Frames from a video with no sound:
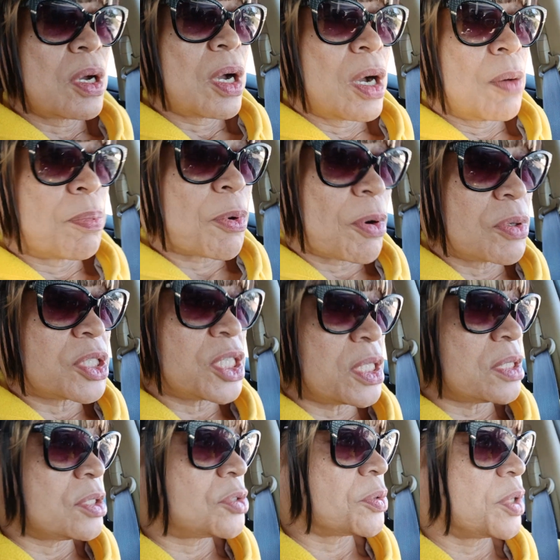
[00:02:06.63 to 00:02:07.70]
a
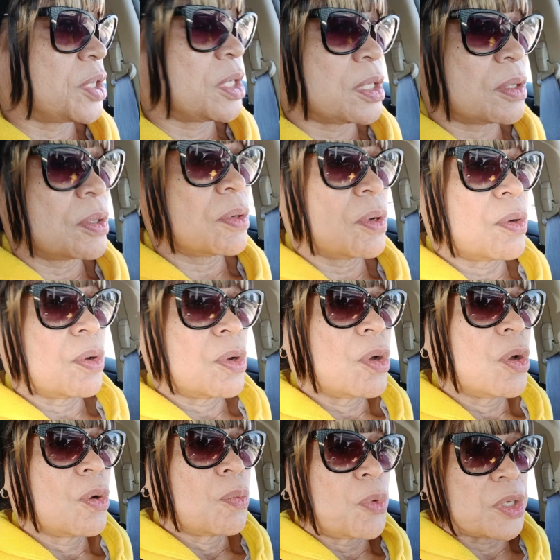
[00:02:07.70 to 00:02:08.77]
protein drink
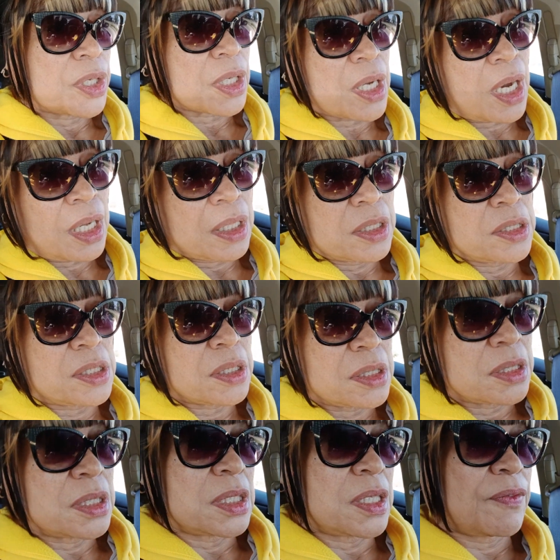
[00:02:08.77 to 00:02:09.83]
with the
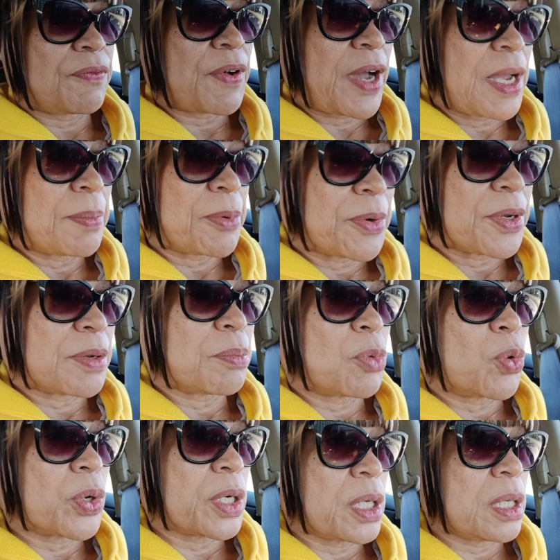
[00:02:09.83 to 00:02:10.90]
collagen and the fiber in the
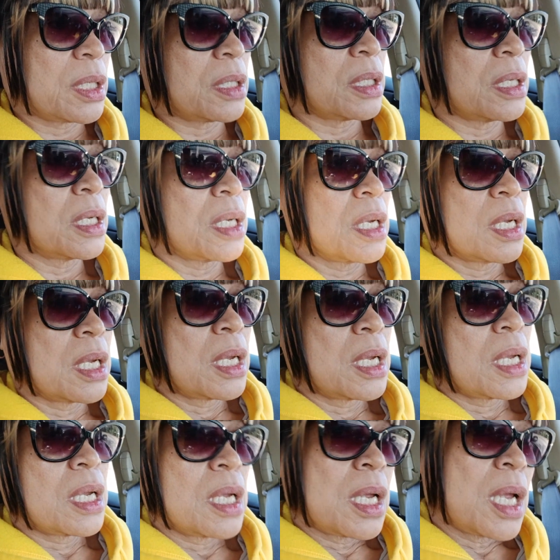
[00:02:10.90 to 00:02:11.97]
morning
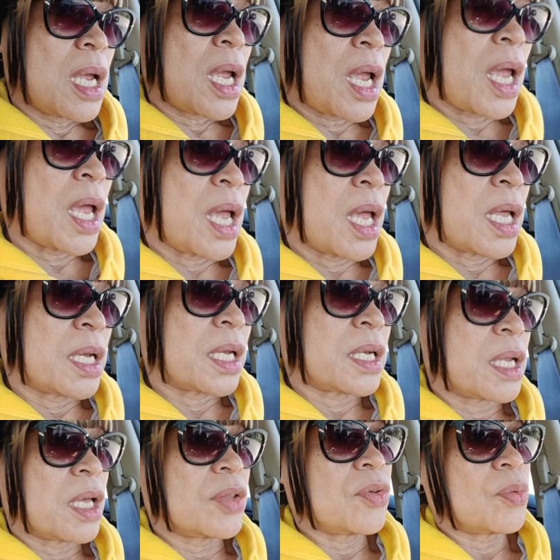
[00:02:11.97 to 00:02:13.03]
and
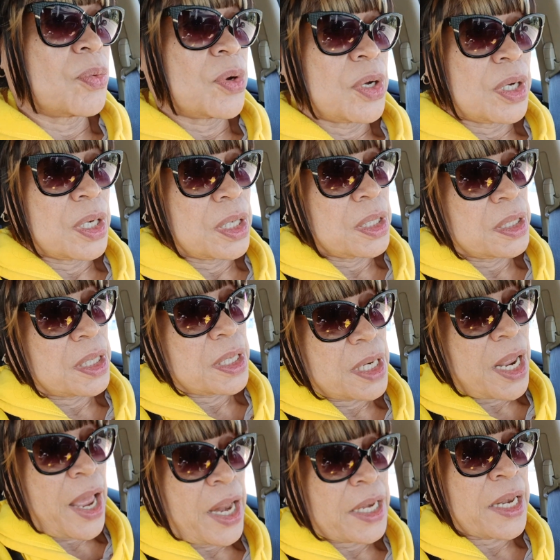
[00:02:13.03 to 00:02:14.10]
another one
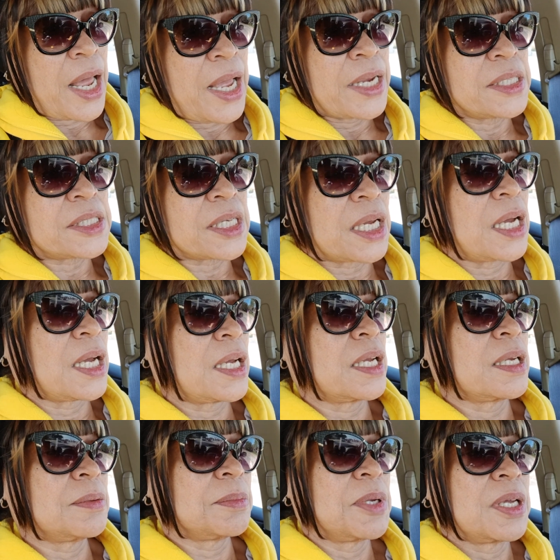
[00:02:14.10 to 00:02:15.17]
at
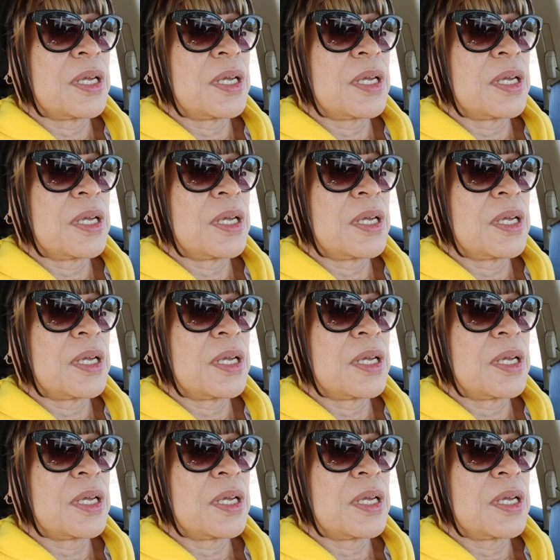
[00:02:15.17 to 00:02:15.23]
nighttime,